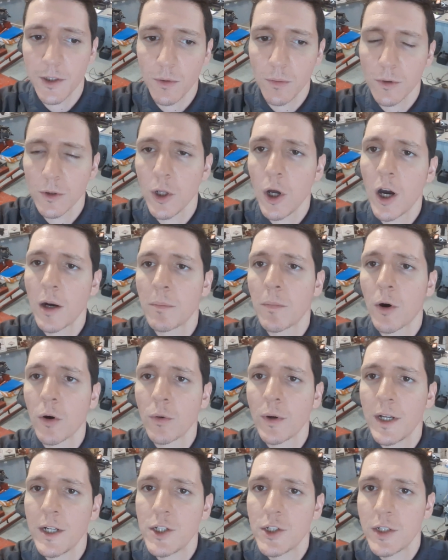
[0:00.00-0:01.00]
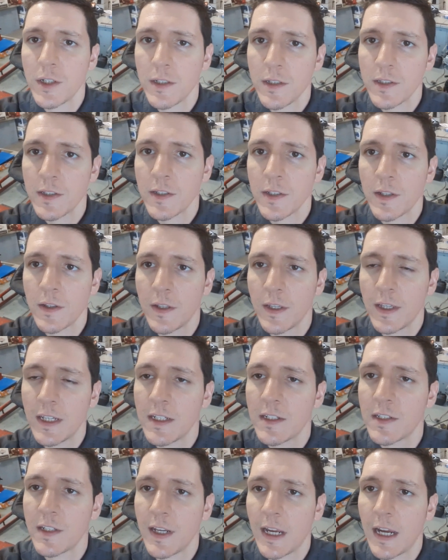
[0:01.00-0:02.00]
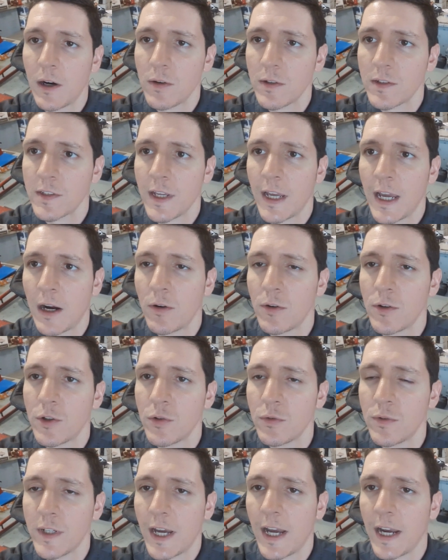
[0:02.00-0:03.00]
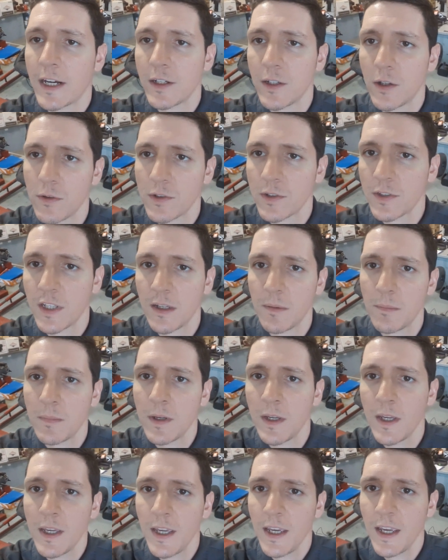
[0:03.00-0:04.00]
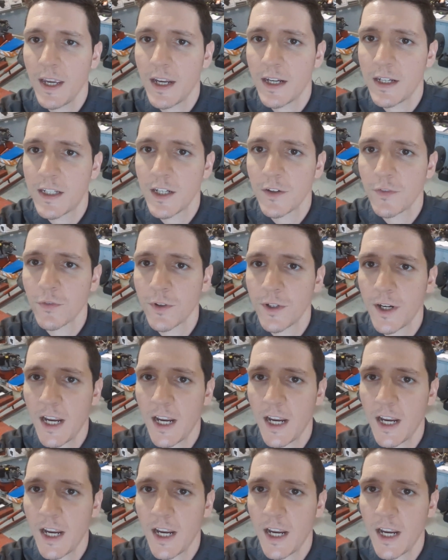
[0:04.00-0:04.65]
lawnmower engines, the ins and outs, how to diagnose them, and different